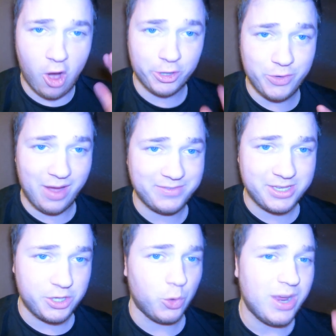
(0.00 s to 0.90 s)
All you have
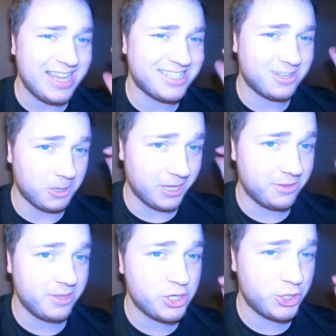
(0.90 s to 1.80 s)
to do is click
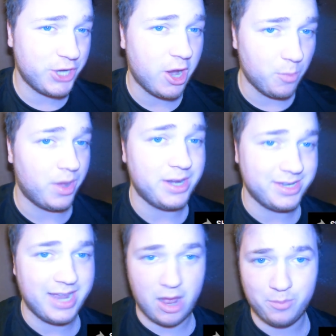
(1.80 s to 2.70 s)
the share
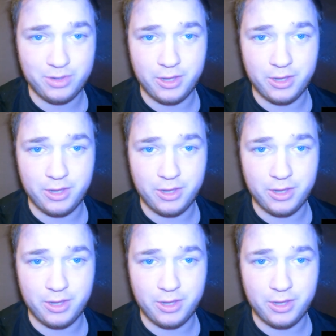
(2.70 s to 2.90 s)
button down